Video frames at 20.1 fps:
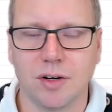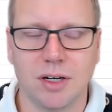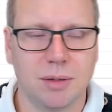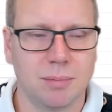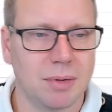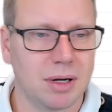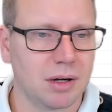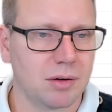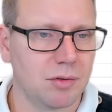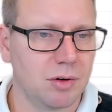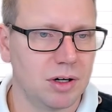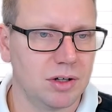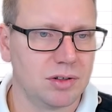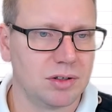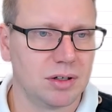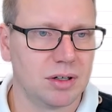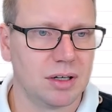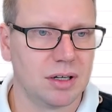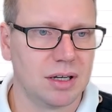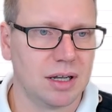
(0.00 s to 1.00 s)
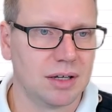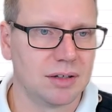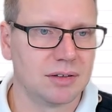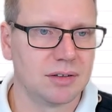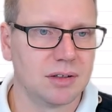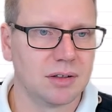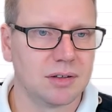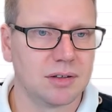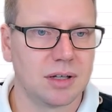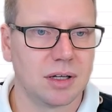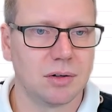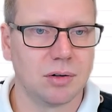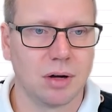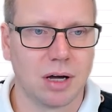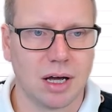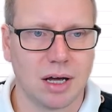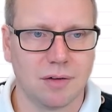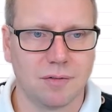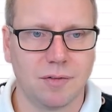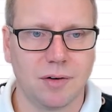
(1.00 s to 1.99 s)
migration license that you have.